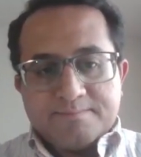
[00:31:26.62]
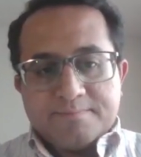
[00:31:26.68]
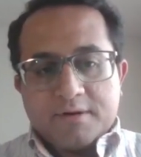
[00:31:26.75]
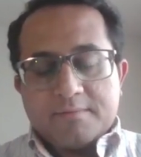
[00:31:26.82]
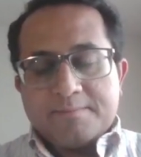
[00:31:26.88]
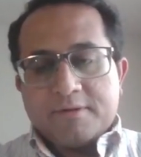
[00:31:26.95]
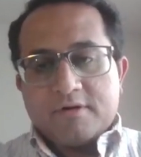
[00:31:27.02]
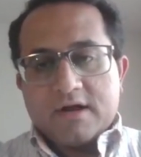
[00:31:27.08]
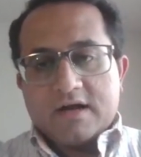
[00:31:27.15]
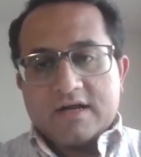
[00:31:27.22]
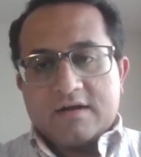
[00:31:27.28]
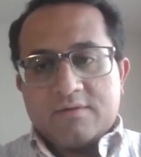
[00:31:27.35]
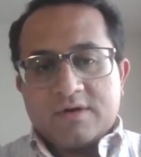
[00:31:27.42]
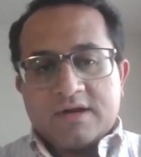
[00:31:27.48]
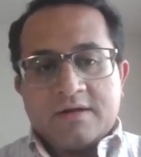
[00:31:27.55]
Parag,
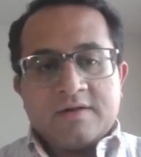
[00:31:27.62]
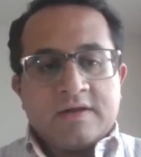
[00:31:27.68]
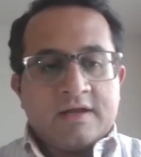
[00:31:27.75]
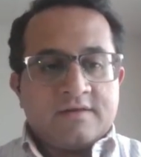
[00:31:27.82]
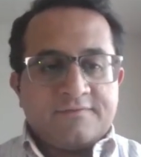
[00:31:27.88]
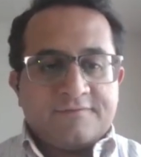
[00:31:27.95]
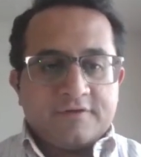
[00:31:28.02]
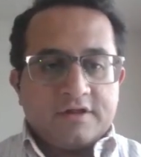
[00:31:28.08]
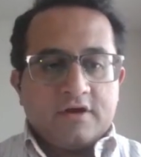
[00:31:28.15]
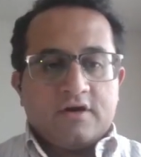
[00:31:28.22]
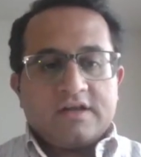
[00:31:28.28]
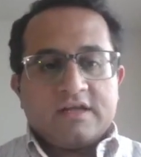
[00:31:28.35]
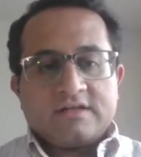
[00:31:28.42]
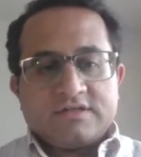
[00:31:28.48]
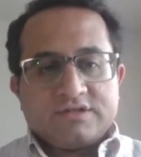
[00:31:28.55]
I want to, and for the
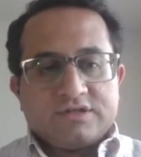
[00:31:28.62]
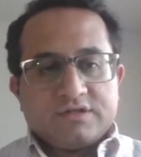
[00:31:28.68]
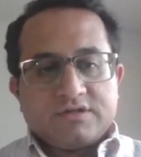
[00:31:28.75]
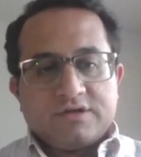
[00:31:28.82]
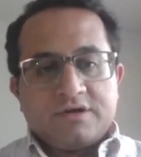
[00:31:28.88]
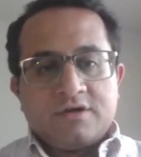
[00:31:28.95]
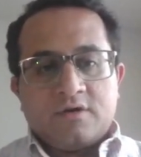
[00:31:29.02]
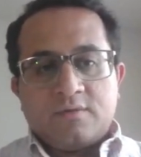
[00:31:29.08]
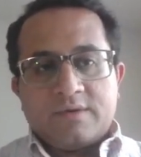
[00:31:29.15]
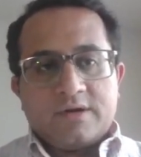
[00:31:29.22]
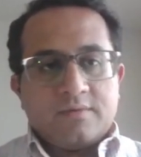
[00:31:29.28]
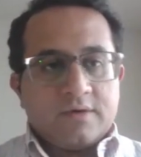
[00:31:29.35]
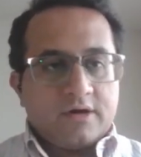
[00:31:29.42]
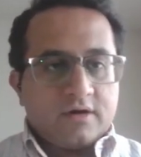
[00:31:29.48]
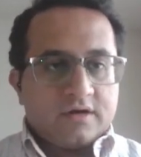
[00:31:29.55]
audience, just so you know,
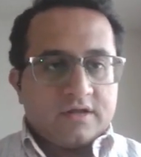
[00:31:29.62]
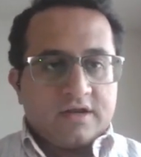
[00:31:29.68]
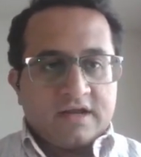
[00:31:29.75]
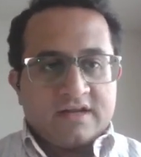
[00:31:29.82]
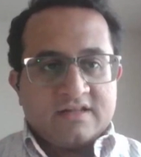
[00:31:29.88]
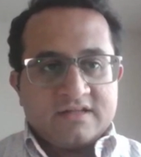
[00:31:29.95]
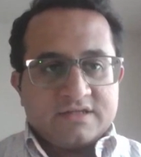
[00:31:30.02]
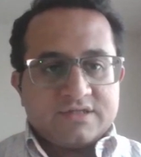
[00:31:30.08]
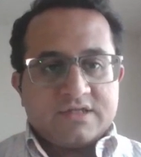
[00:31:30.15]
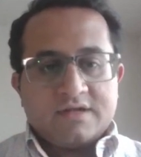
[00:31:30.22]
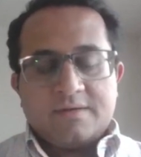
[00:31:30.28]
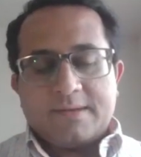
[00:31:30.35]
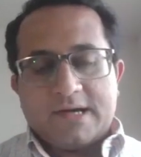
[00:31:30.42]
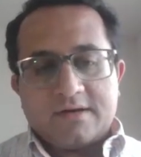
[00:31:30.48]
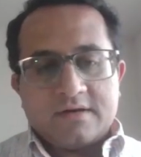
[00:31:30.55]
we're going to end this in
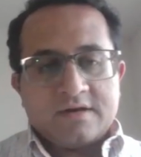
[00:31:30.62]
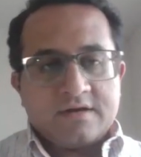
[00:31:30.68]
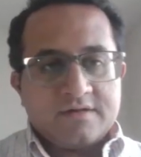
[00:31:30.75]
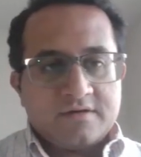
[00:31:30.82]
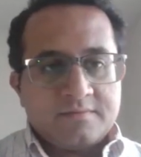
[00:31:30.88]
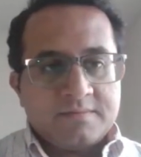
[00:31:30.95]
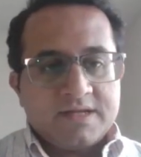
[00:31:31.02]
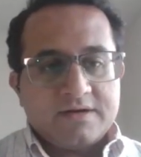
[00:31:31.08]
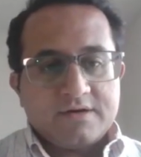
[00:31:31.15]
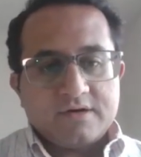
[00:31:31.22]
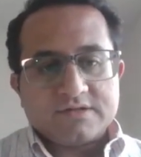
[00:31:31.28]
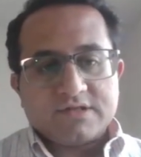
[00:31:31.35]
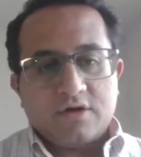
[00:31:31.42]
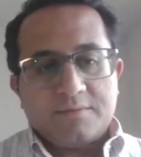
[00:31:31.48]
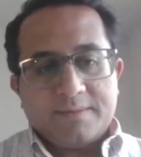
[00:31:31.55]
about another minute
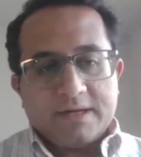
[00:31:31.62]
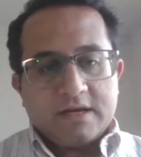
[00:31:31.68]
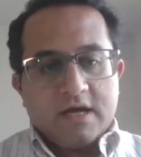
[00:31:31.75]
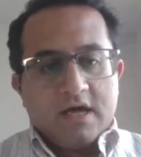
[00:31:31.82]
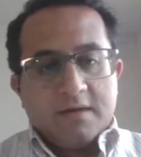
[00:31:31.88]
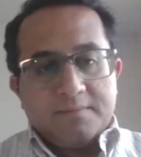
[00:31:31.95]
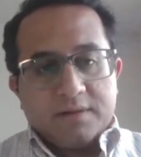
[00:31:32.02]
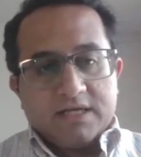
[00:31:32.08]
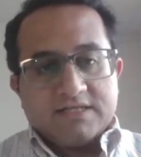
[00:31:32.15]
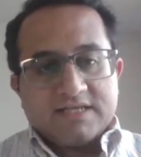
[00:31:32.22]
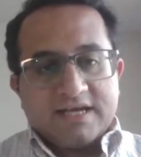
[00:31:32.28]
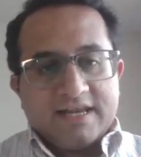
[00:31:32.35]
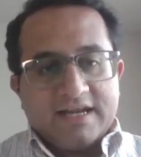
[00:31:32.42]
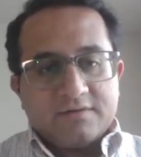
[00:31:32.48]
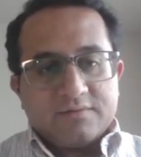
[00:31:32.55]
or so, but please
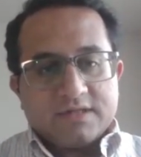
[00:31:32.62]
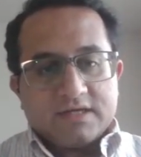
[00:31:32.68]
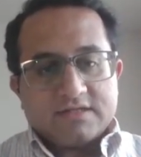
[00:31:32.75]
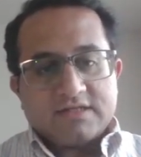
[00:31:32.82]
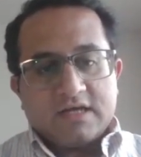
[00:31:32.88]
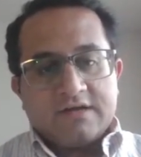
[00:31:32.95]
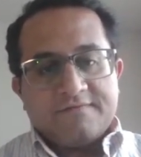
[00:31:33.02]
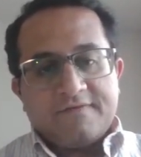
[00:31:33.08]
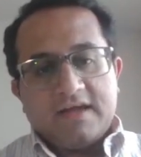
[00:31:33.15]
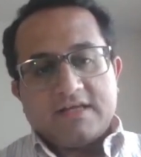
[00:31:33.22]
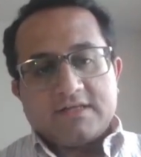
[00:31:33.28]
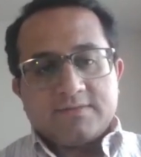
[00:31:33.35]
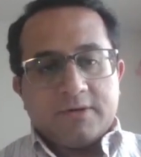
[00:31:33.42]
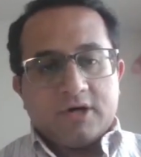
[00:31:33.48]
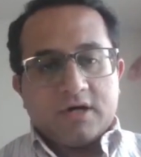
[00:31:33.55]
connect with us on
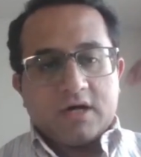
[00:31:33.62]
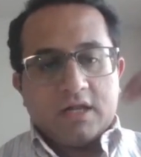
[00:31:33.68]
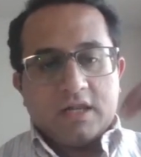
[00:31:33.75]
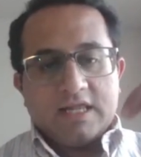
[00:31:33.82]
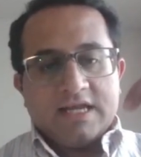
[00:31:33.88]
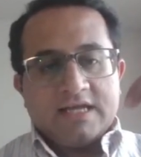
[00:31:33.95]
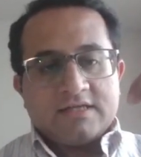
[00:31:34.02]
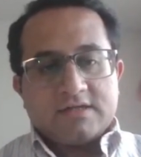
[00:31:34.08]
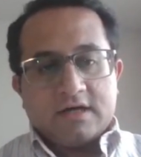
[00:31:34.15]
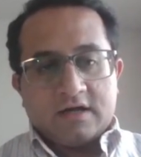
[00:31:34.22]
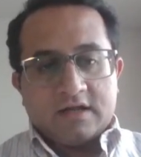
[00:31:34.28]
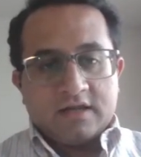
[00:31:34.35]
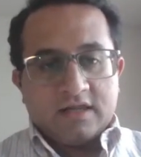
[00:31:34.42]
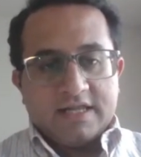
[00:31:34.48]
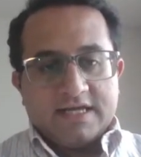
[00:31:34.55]
Facebook, on
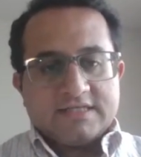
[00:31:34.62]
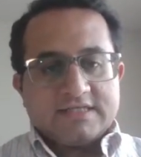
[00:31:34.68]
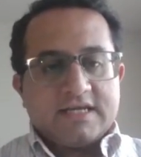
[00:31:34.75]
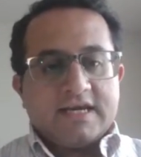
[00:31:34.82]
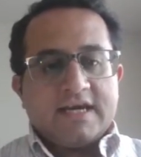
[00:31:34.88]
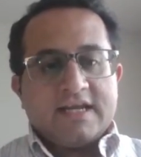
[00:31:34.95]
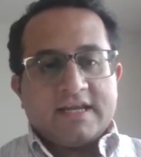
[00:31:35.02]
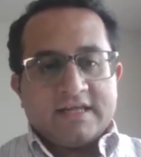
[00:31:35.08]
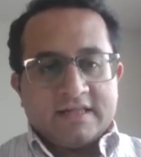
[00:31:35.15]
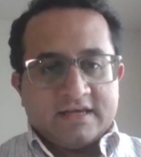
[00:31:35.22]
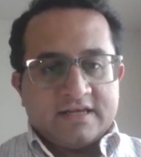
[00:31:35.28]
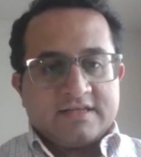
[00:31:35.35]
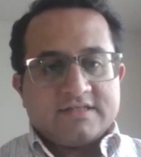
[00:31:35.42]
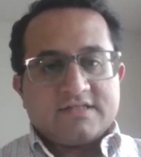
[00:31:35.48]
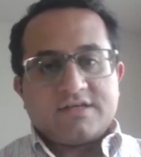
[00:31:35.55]
LinkedIn, and
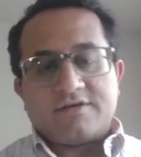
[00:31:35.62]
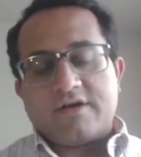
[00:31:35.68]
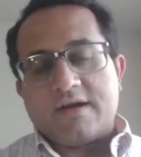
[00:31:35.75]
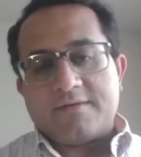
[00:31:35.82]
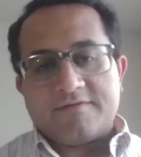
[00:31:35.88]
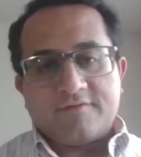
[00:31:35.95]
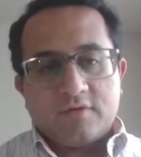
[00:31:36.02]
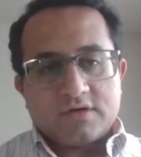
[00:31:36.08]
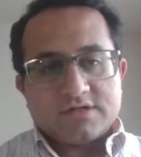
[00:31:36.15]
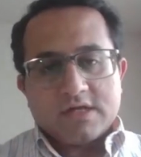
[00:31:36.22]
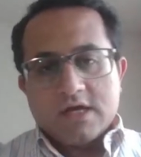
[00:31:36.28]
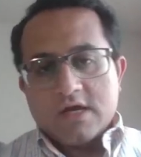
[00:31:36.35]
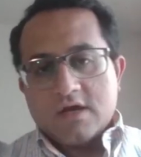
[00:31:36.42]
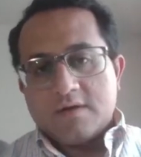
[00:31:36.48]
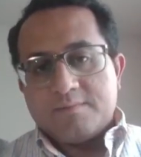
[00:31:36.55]
then Instagram. Of course,
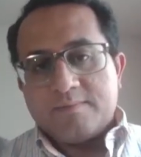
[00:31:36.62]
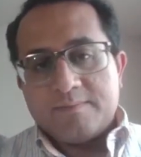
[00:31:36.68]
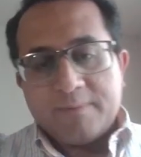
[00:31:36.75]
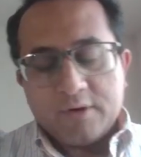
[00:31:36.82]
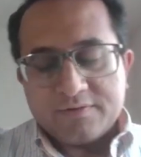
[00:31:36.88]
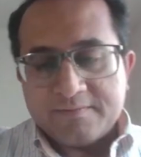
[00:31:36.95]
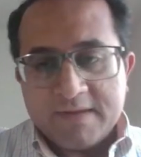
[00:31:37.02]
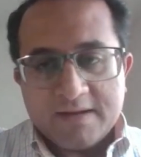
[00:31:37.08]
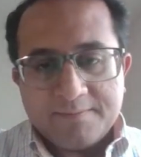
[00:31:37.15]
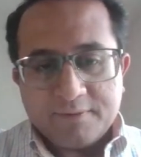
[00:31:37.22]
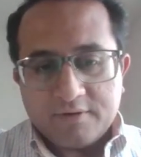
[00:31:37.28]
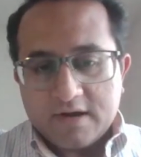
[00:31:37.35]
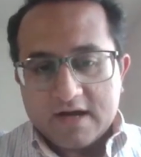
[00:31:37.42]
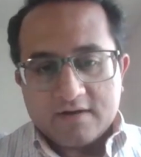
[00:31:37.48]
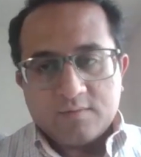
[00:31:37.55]
both me and
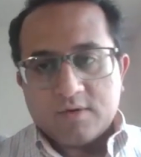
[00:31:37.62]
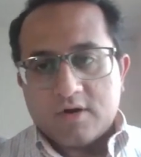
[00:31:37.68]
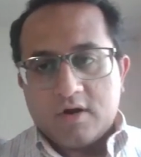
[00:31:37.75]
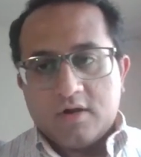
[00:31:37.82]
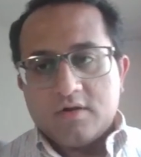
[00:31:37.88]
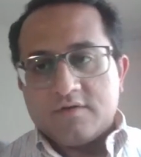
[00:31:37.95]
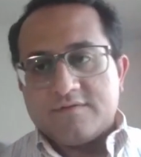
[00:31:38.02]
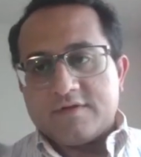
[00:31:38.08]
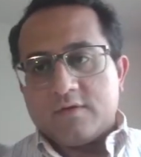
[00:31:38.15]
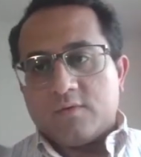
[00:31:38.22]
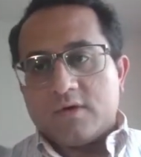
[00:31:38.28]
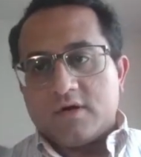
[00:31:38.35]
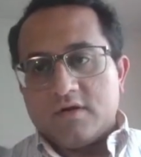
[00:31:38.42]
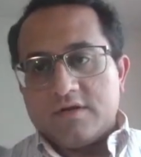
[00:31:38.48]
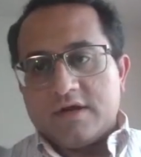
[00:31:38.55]
Parag, we're all over the
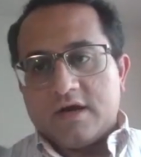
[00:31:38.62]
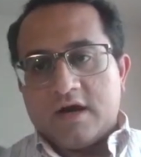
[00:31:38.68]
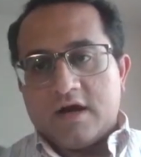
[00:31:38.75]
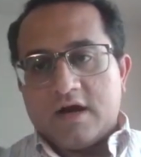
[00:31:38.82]
world.